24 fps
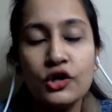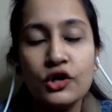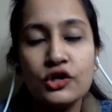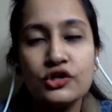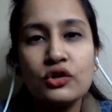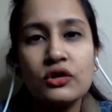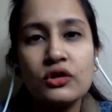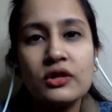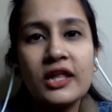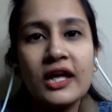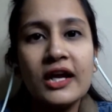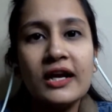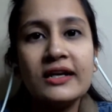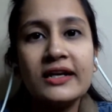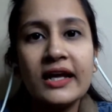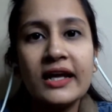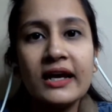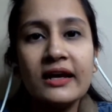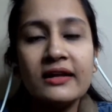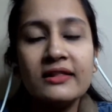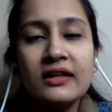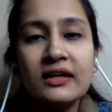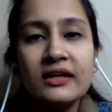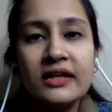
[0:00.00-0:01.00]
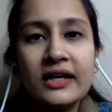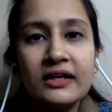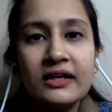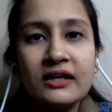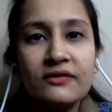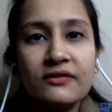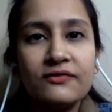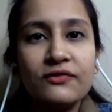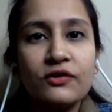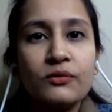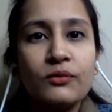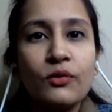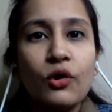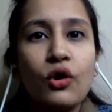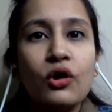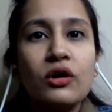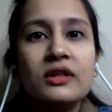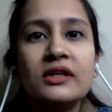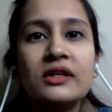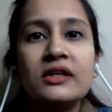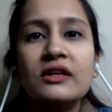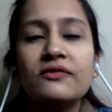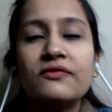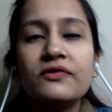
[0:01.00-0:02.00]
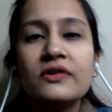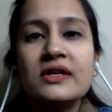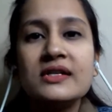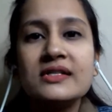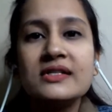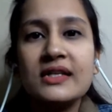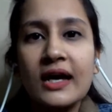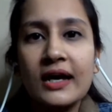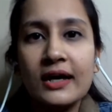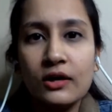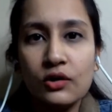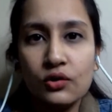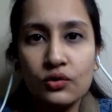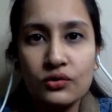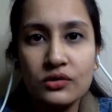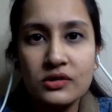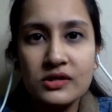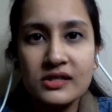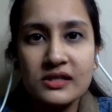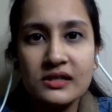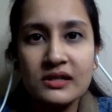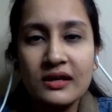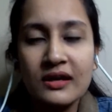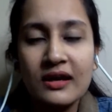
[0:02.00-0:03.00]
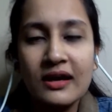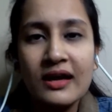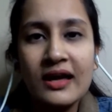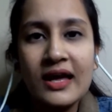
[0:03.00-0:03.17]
So they'll take the data from all the different silos